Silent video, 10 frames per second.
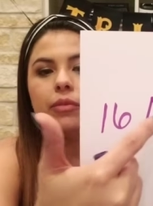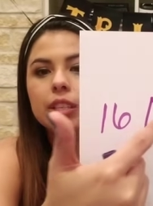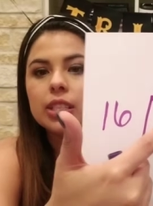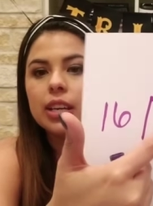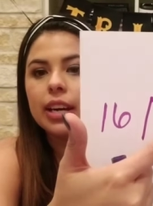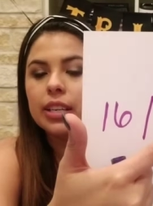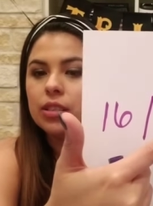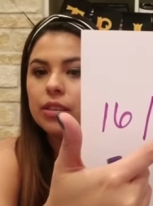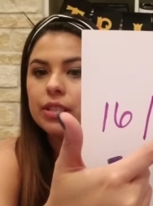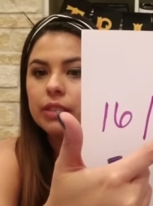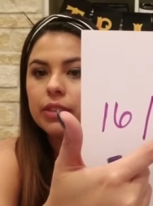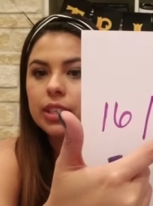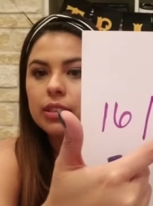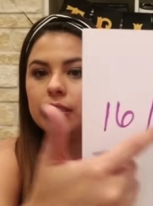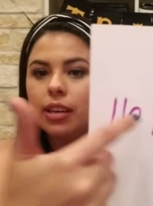This guy is our
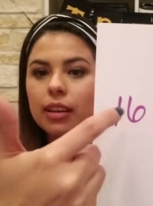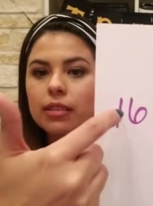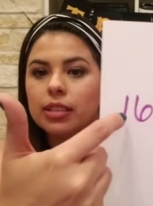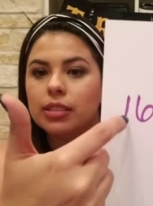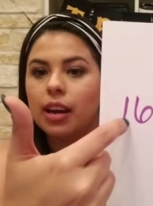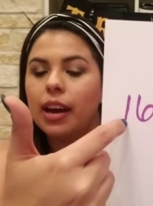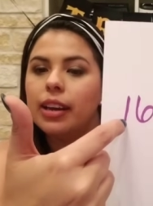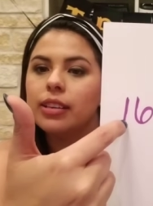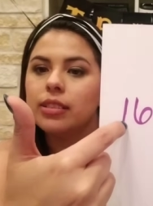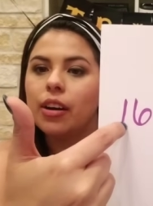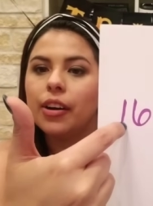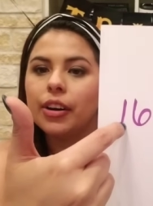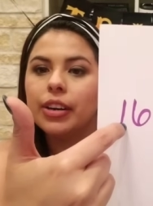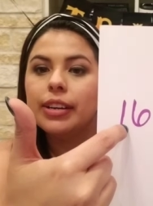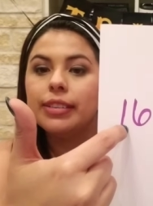dividend, and this guy is
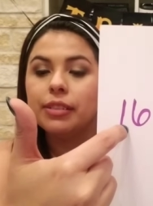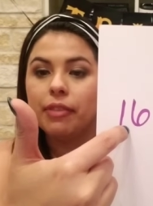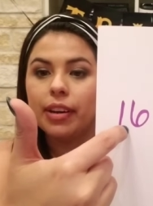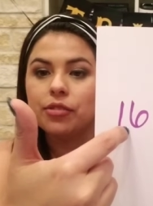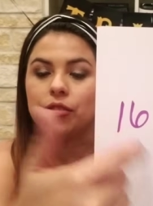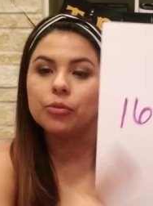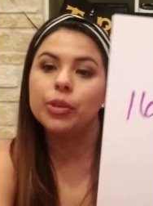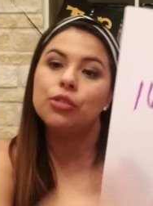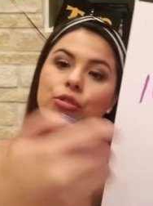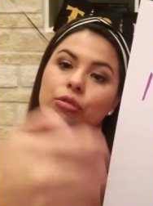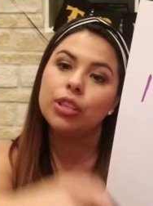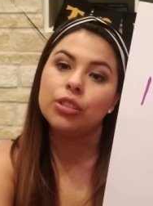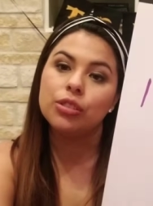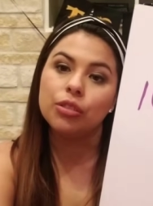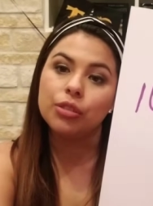our divisor. We do need
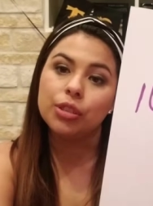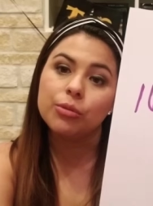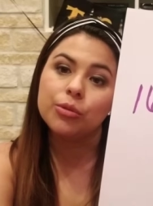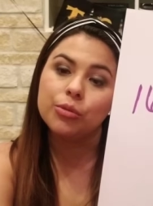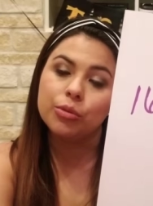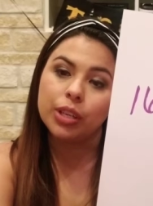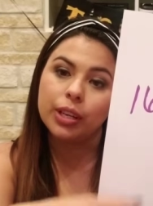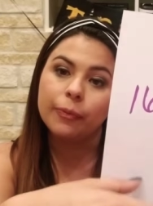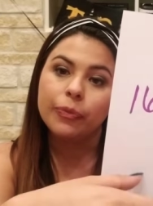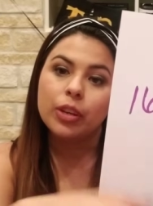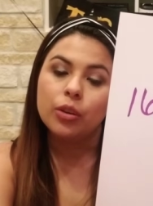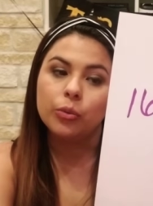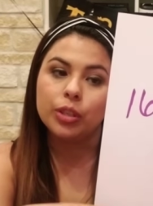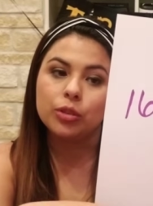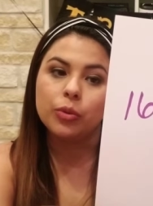to know the difference between
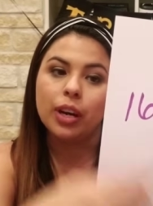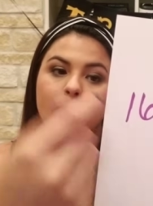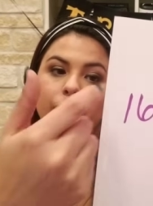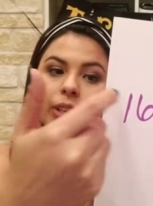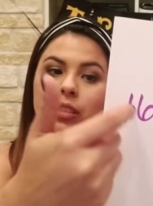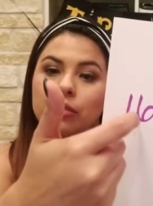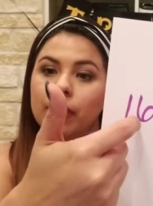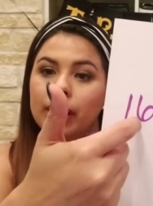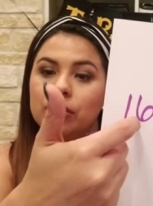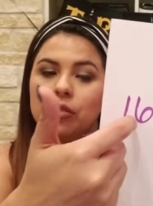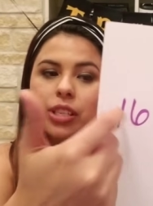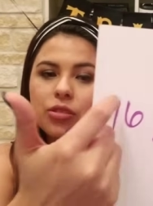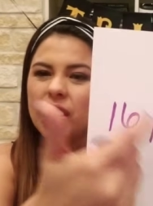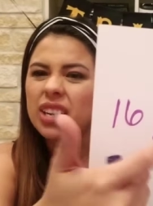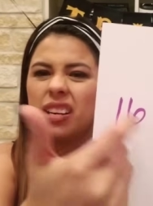which one. Divisor, he's
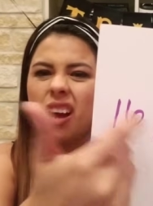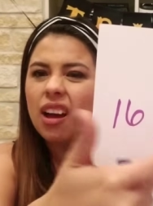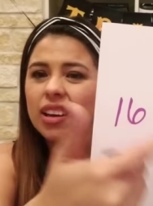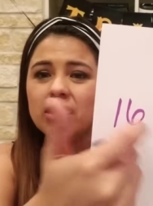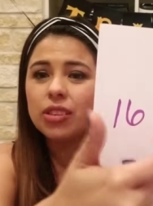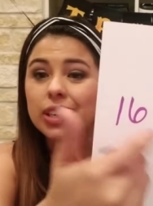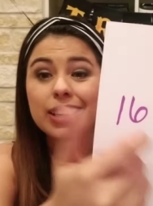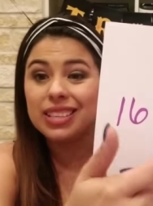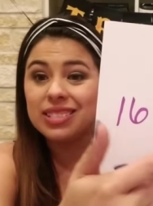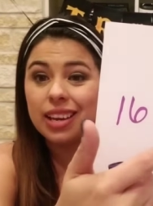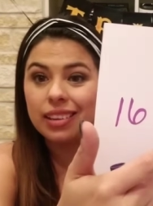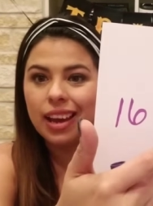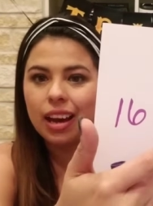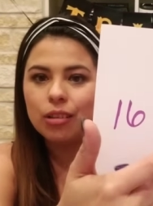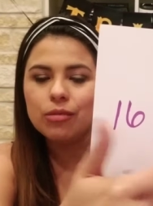trying to get inside the
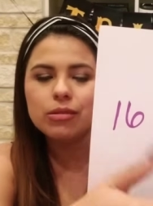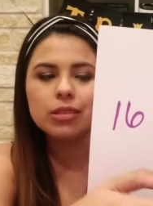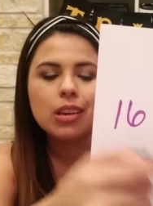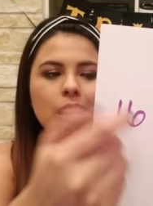house,